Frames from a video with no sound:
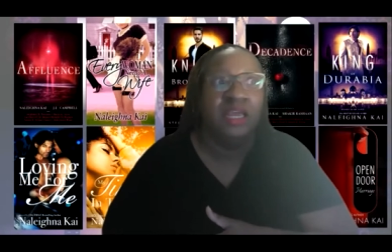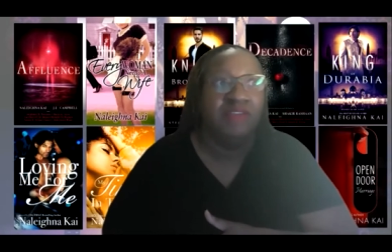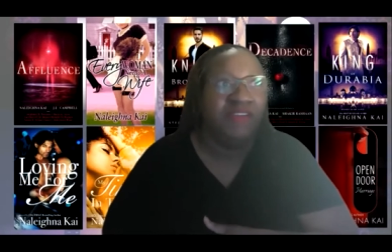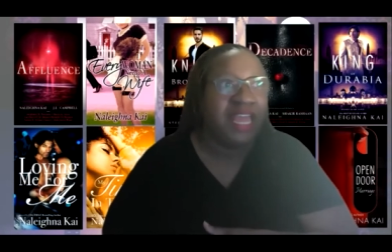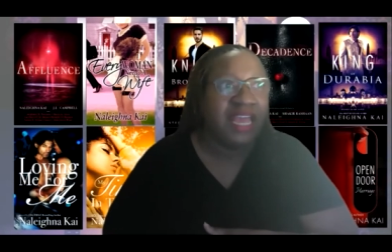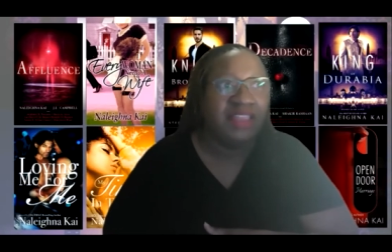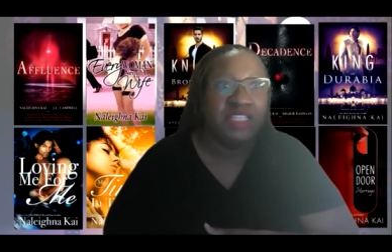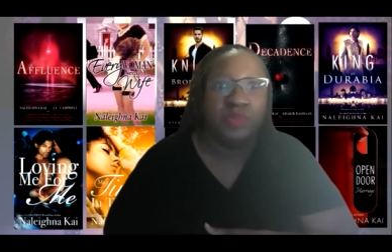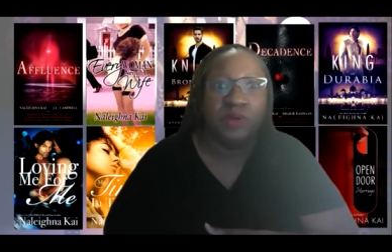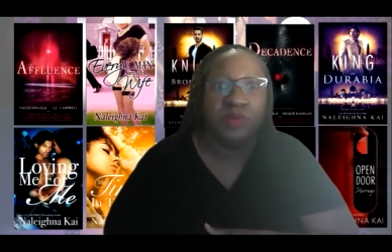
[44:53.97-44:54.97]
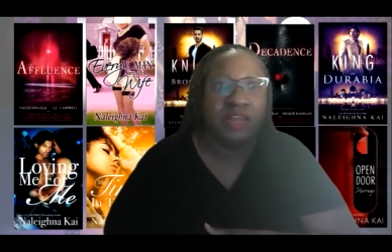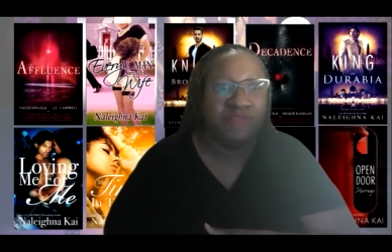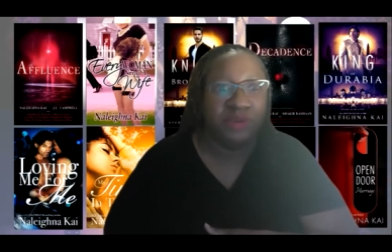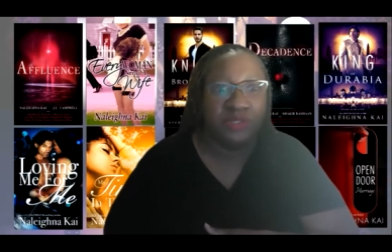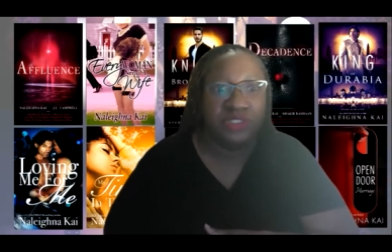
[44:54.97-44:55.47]
If I had this book when I
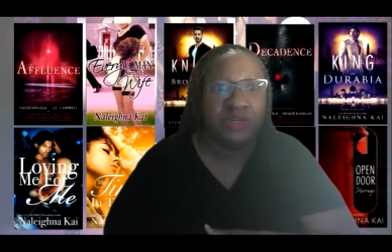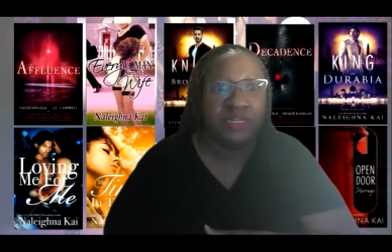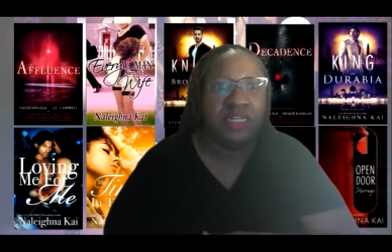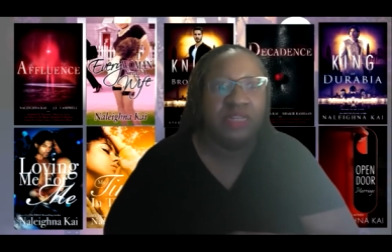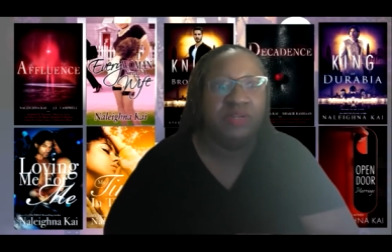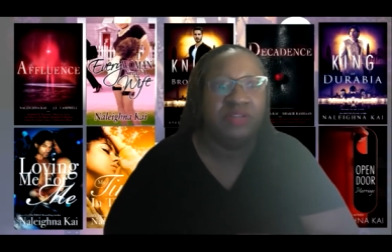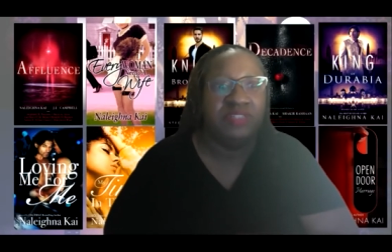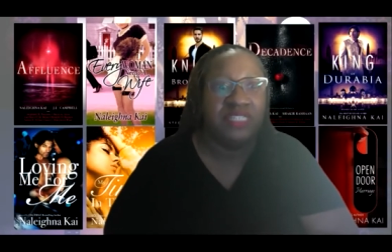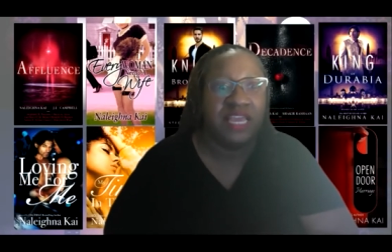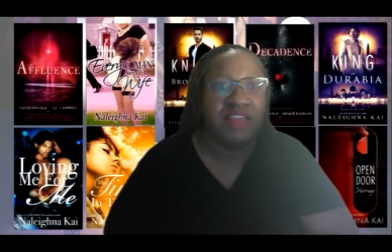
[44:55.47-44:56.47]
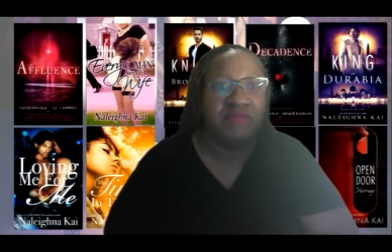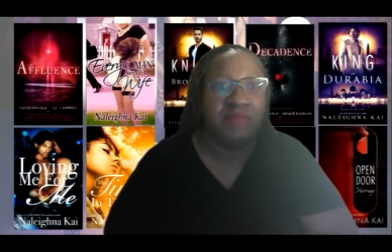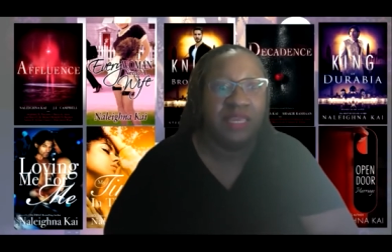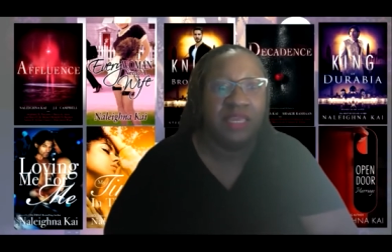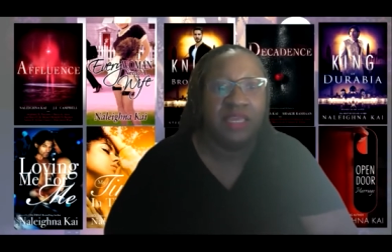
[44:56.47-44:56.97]
first started, it would have saved
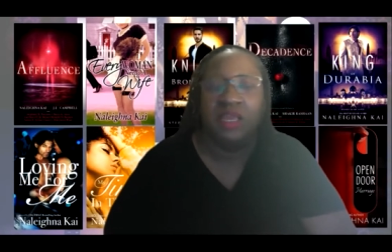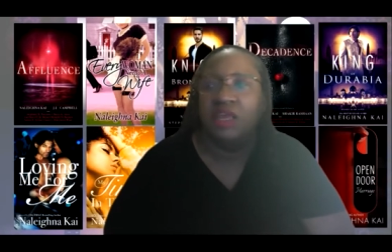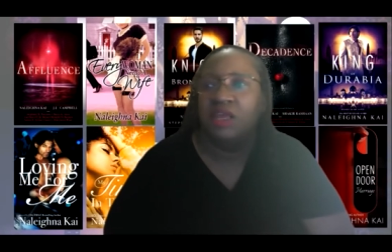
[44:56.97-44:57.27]
me